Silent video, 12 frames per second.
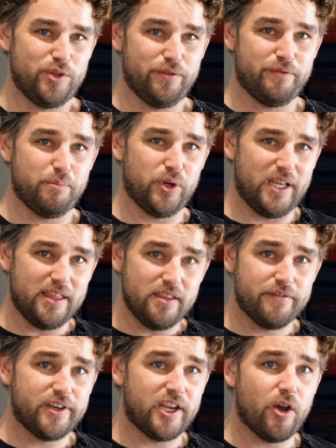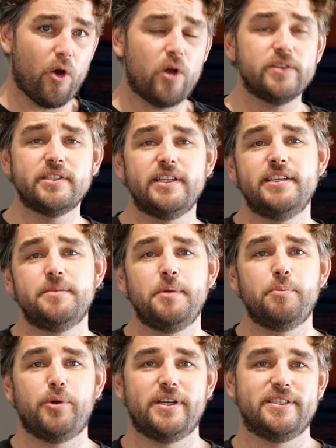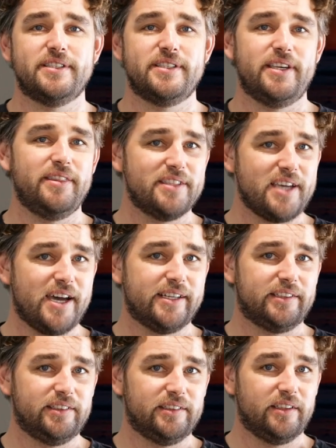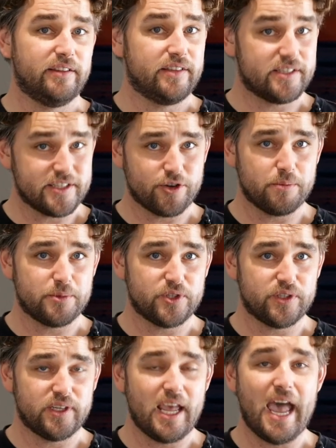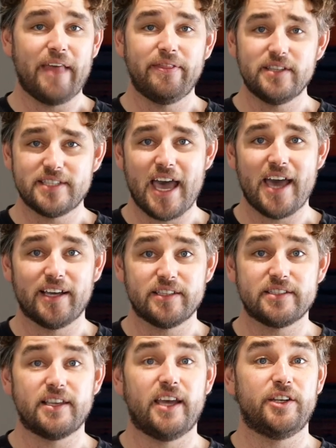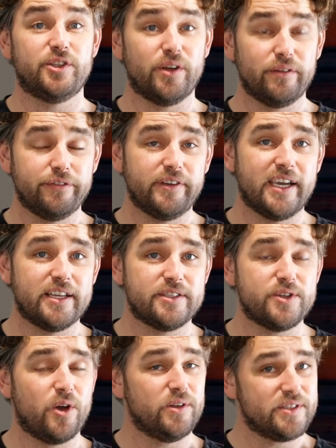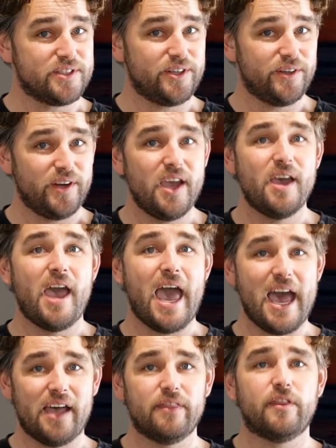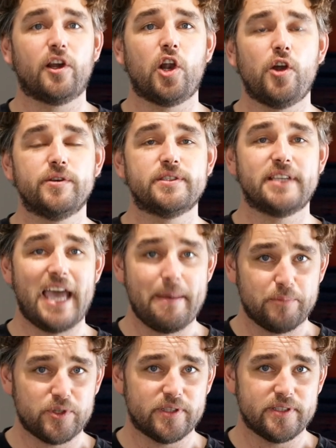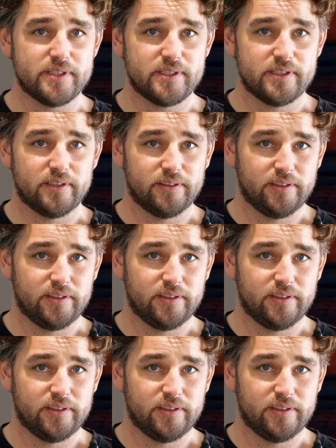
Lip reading: you've put in the video also need to be present in the title, the description, and the tags. And don't forget to also add the closed captions.